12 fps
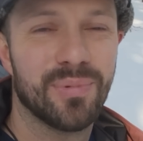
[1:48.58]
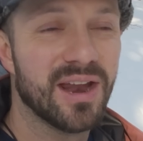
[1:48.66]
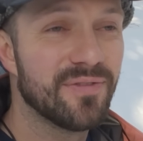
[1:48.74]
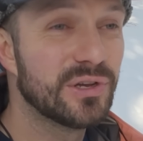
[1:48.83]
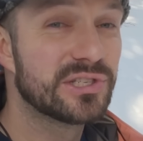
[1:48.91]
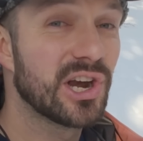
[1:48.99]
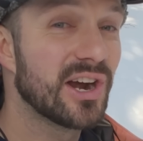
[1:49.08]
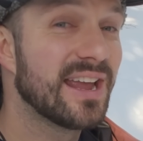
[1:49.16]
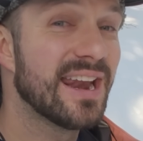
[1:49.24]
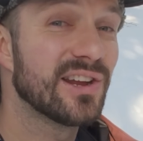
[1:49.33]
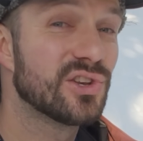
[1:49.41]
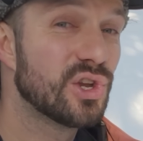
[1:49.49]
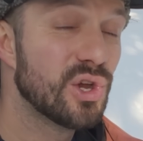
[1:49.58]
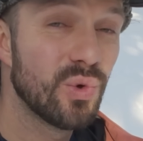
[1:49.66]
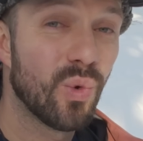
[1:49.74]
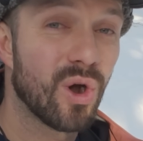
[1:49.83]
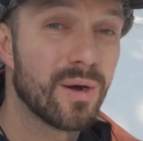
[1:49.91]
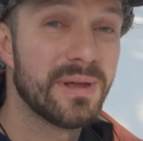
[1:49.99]
But then if you start getting too
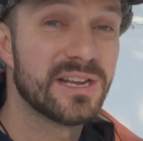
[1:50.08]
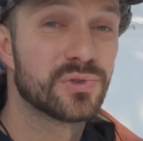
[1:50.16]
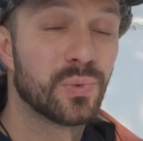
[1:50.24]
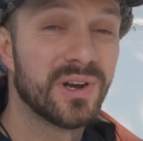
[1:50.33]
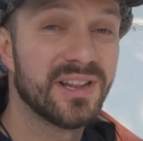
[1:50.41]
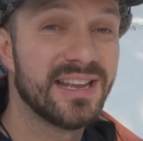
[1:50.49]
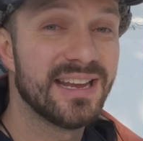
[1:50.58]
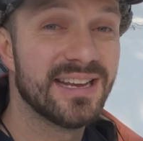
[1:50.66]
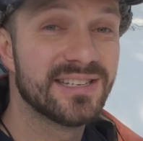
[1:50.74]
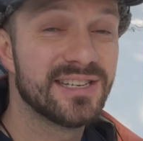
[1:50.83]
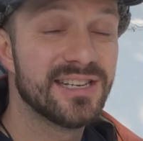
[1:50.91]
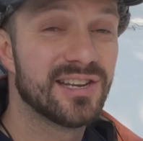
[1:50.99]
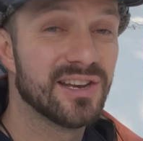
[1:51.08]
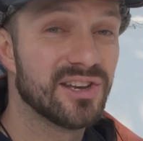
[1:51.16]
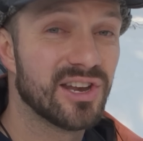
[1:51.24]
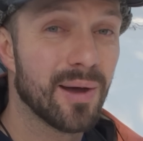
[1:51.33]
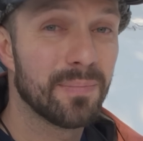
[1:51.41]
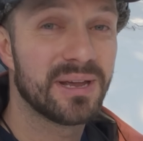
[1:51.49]
warm, it's really easy to
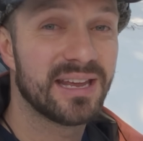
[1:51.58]
dump